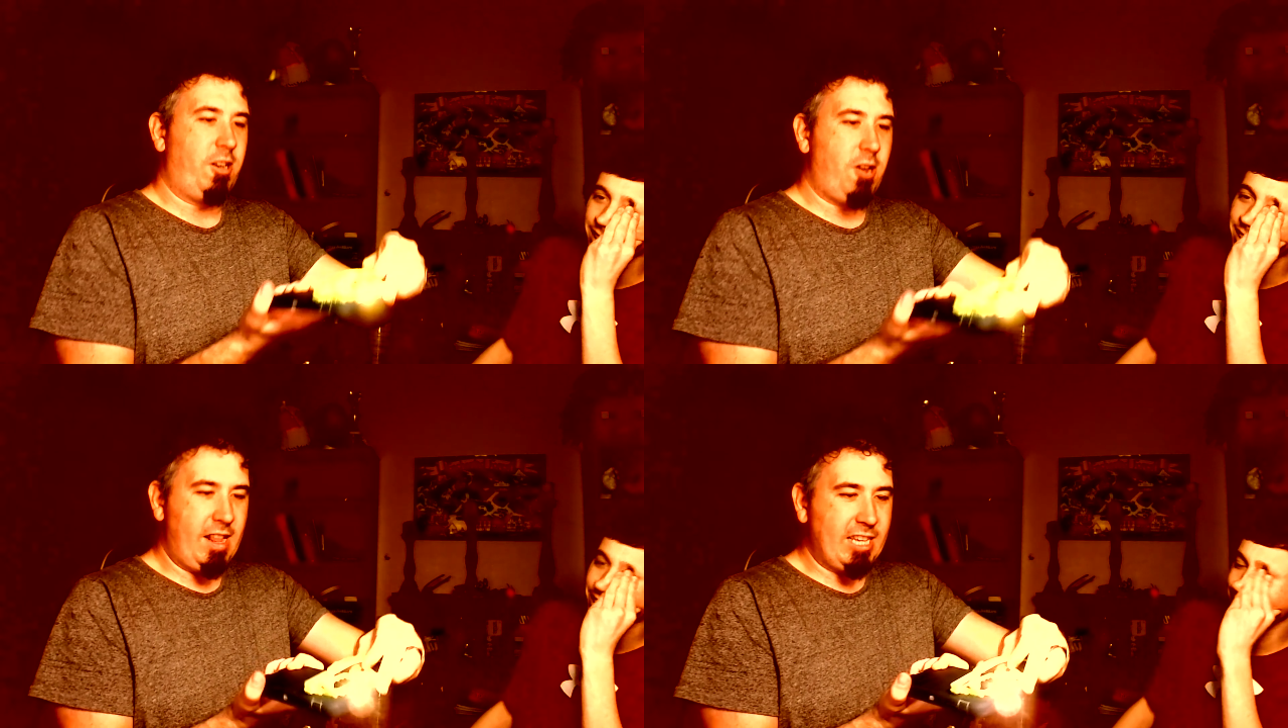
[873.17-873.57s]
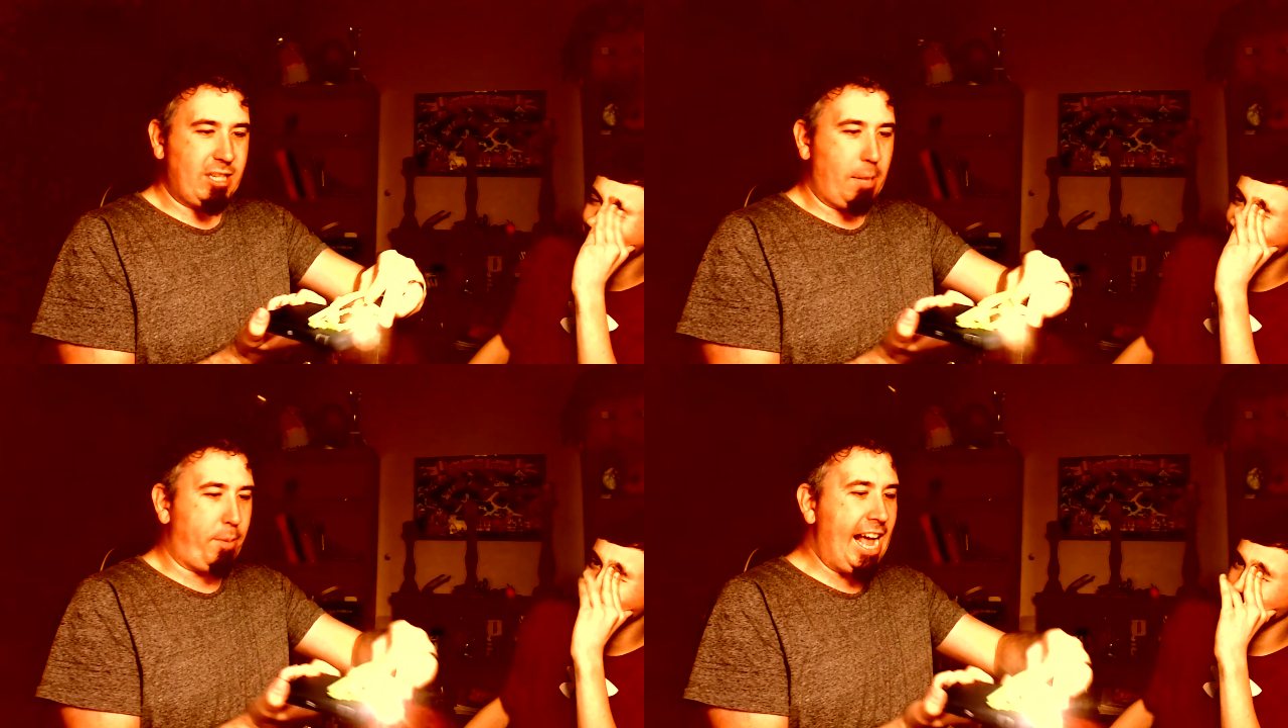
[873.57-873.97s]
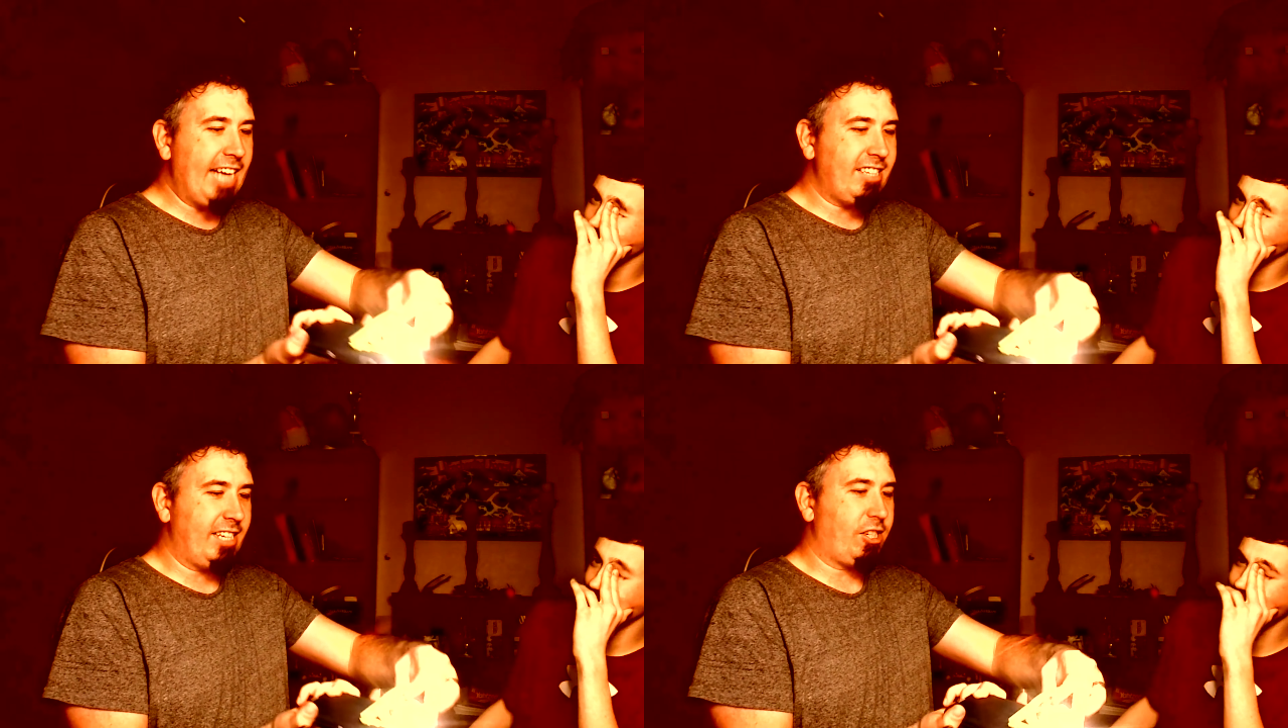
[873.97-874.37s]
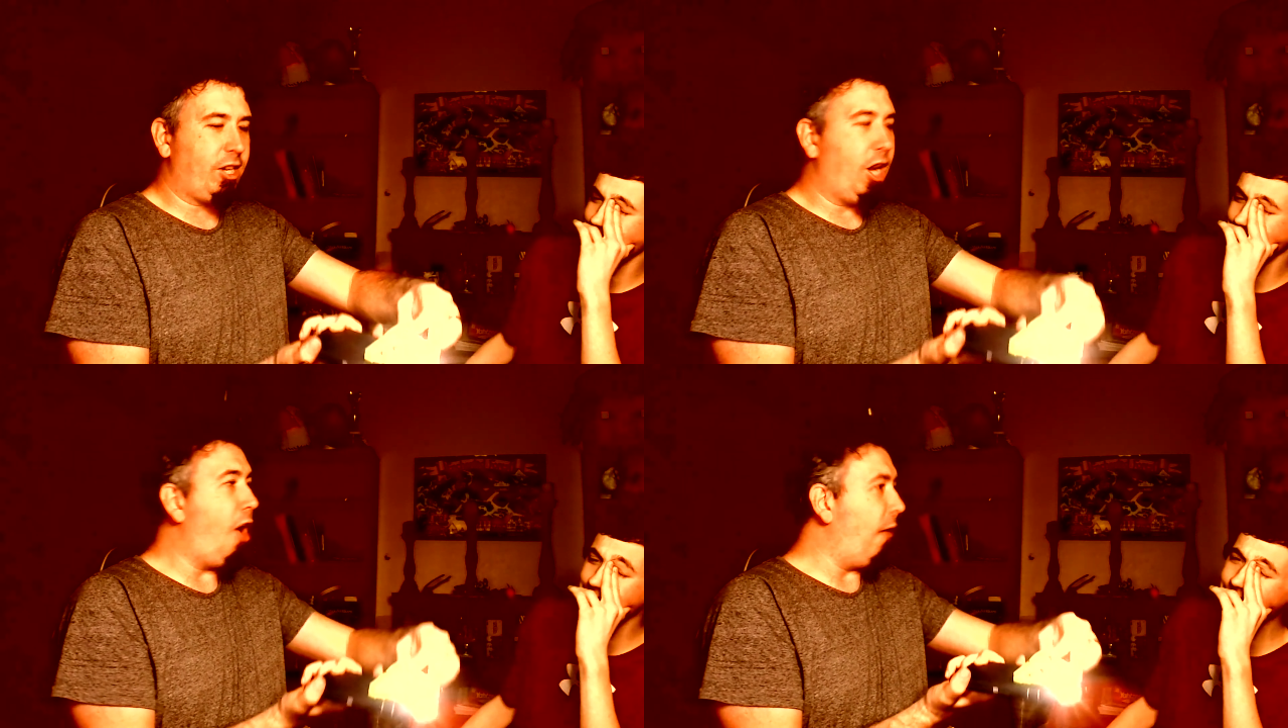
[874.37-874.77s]
Look at this. The plastic's
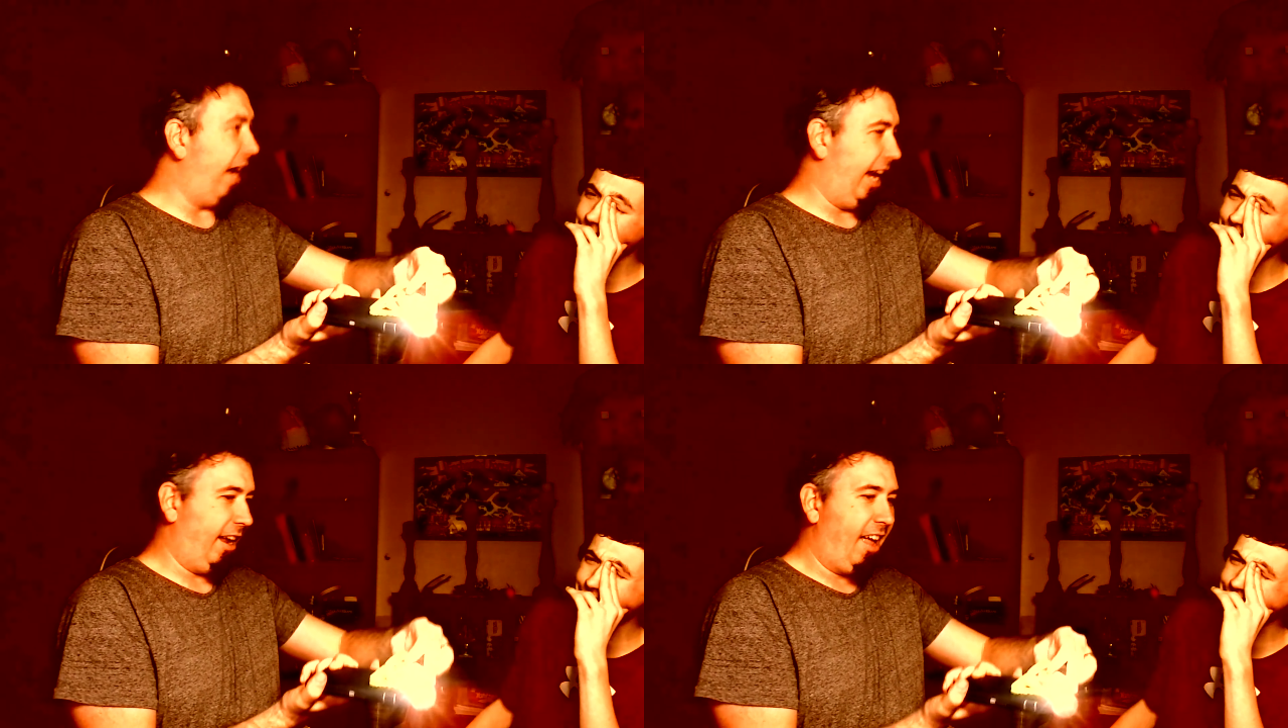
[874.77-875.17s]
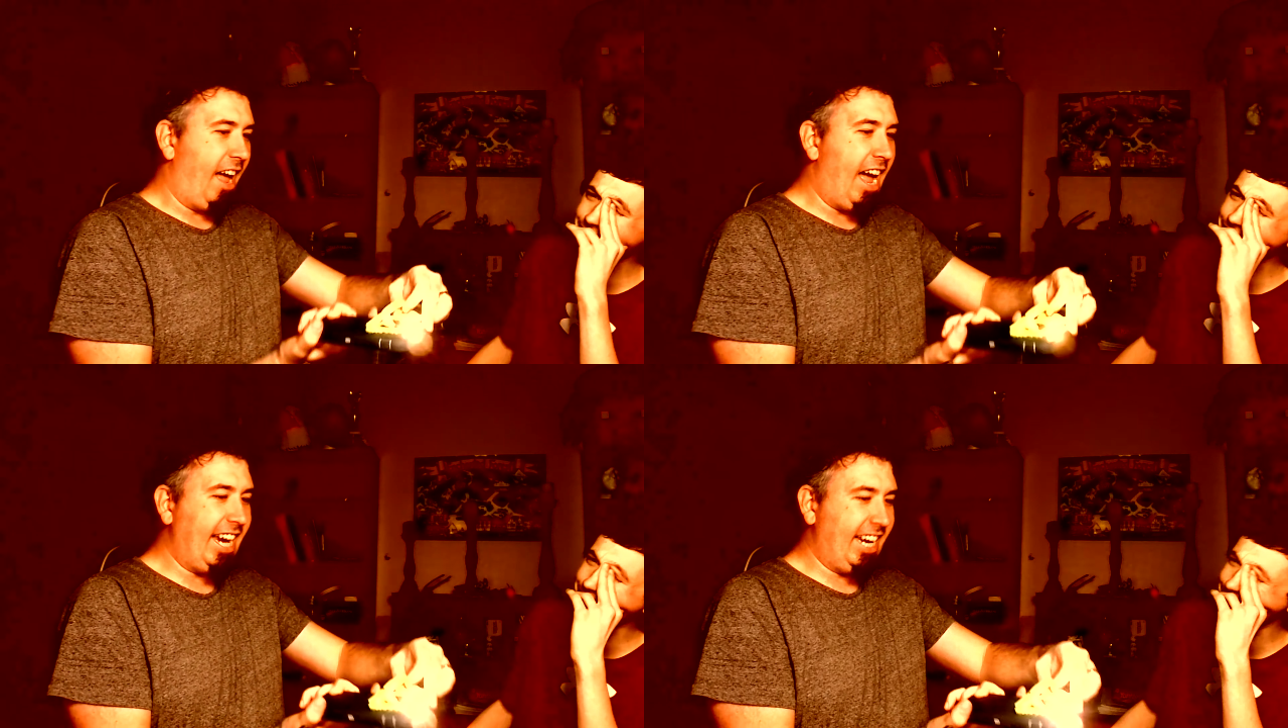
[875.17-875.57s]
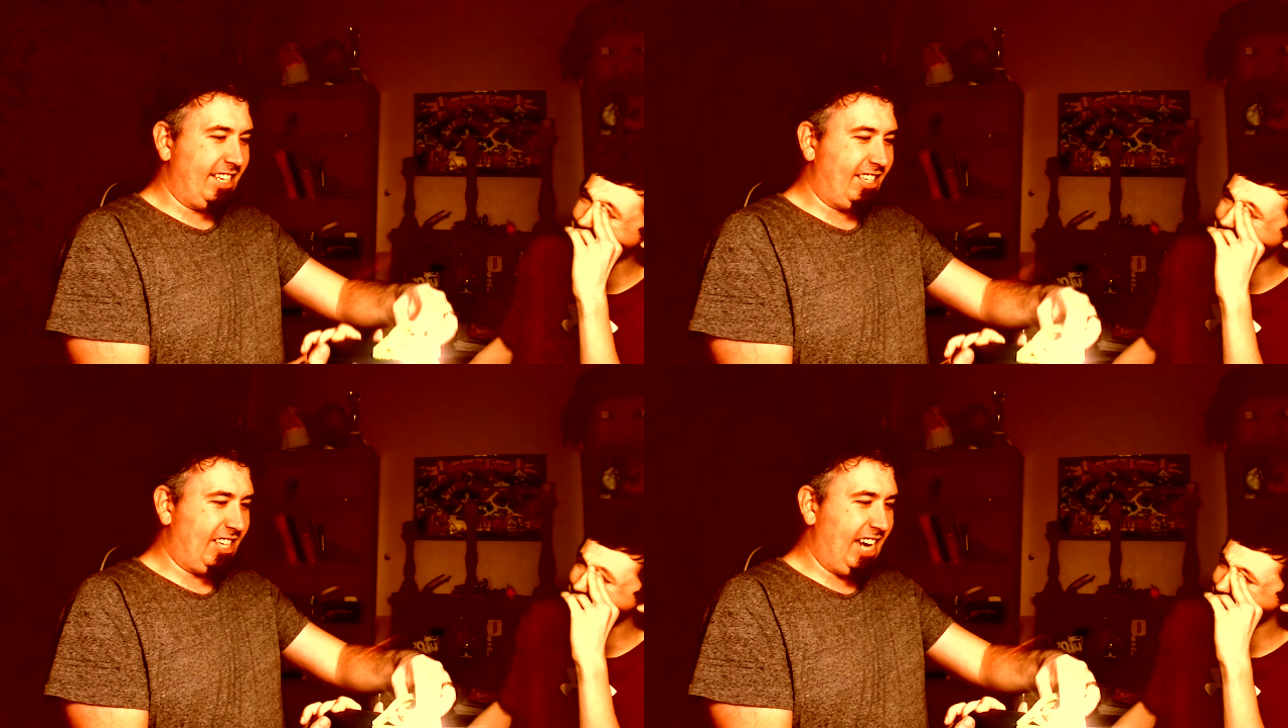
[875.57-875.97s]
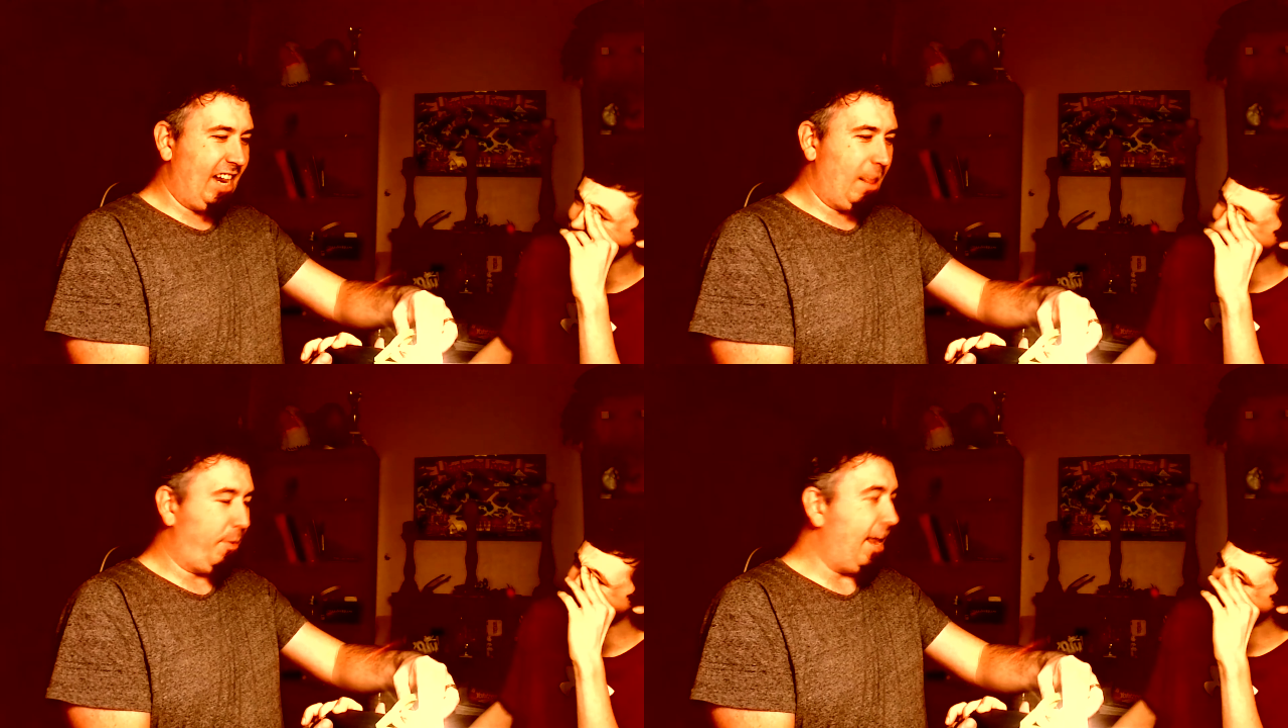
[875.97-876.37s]
glowing. I can
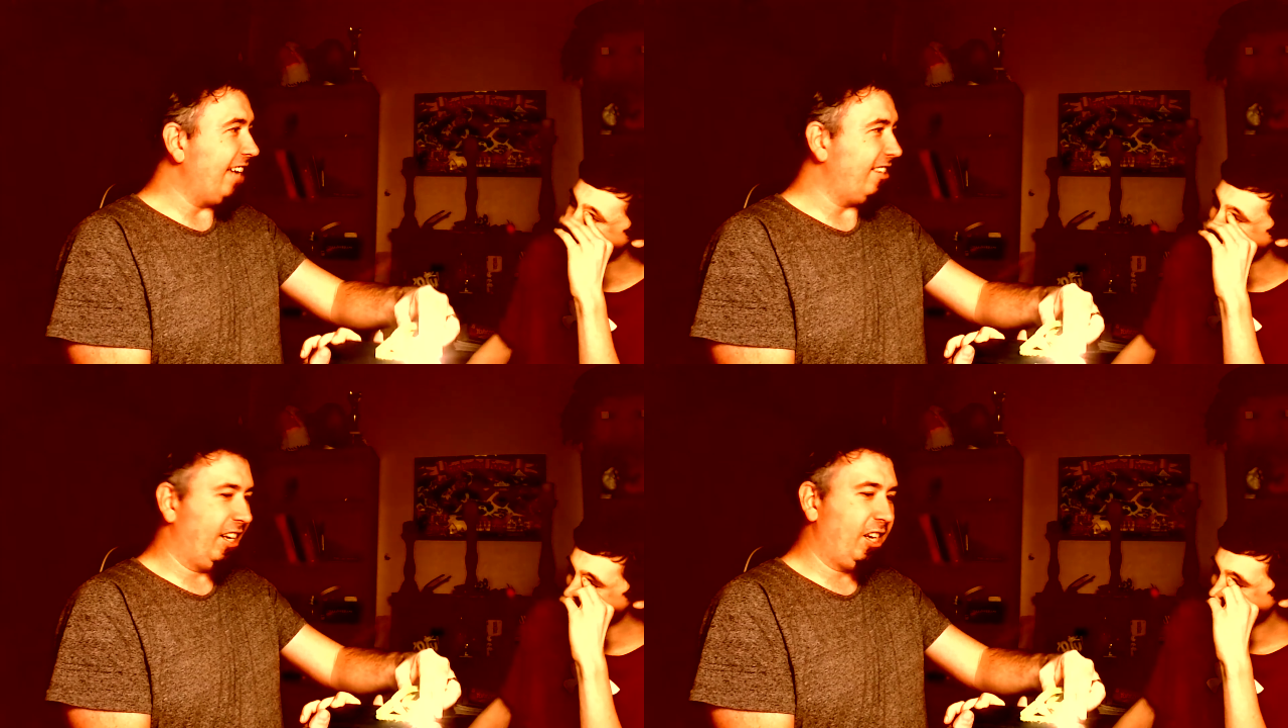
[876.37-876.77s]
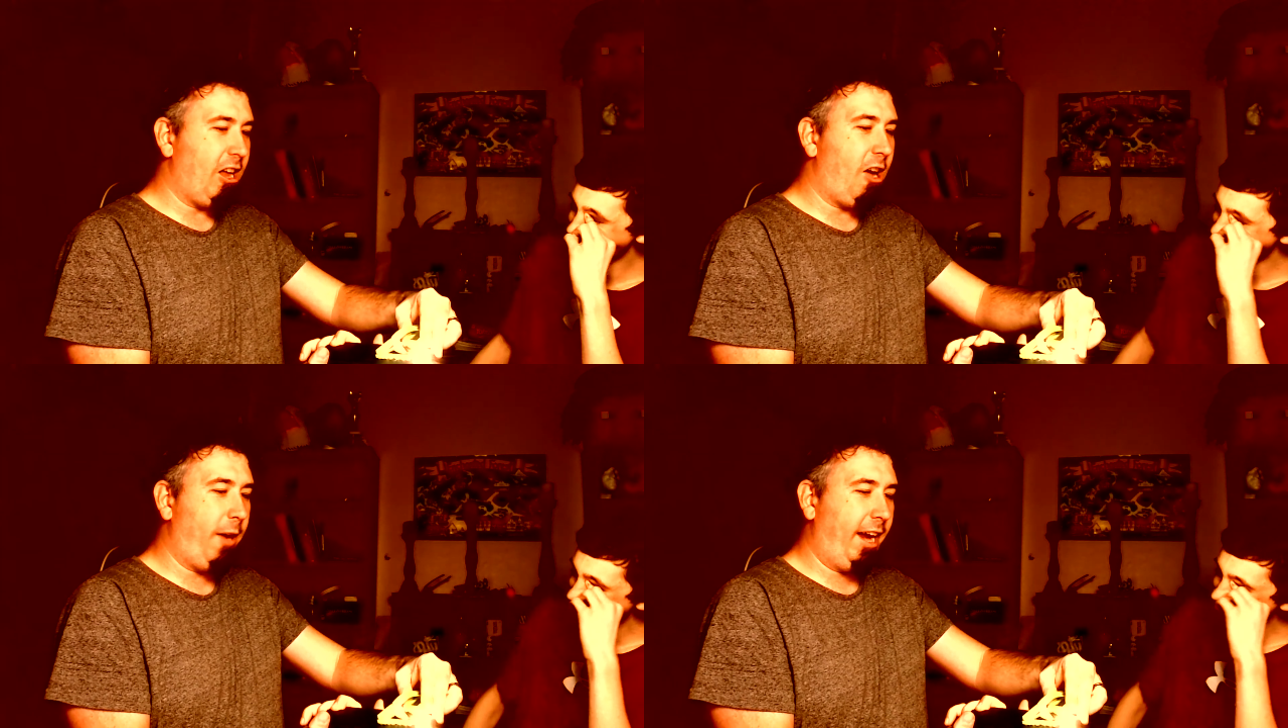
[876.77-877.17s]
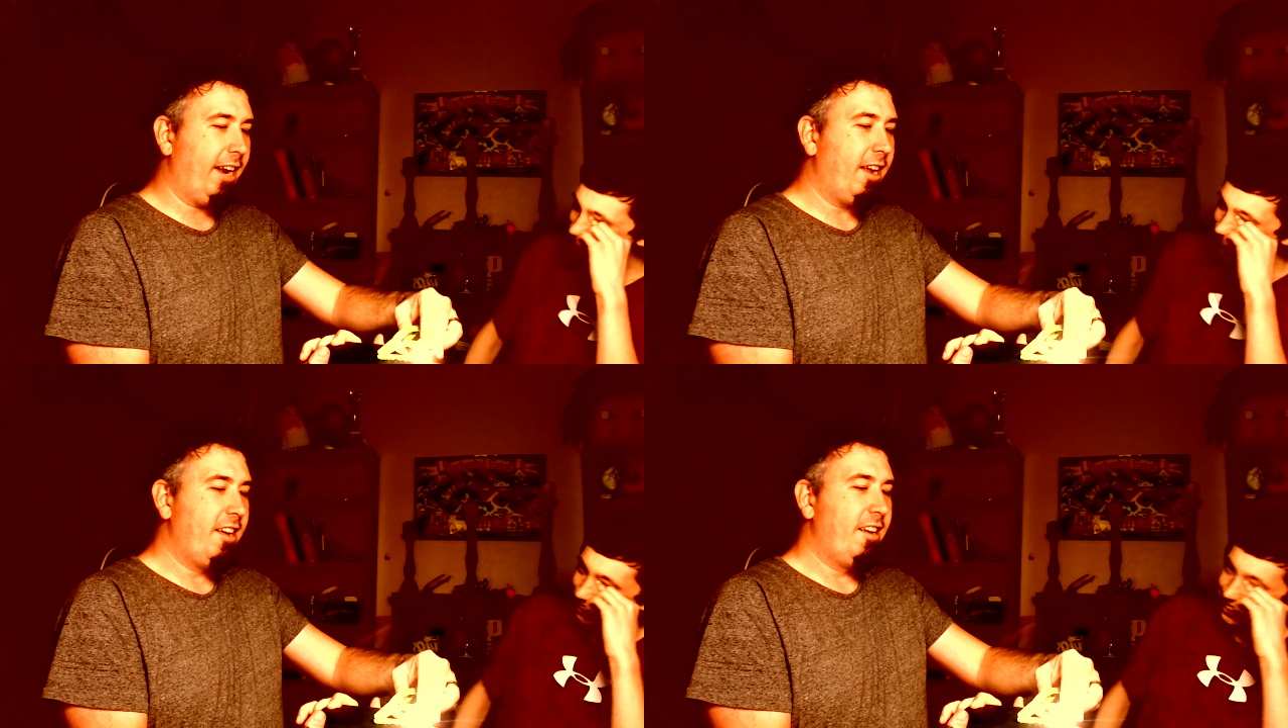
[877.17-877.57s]
see the plastic glowing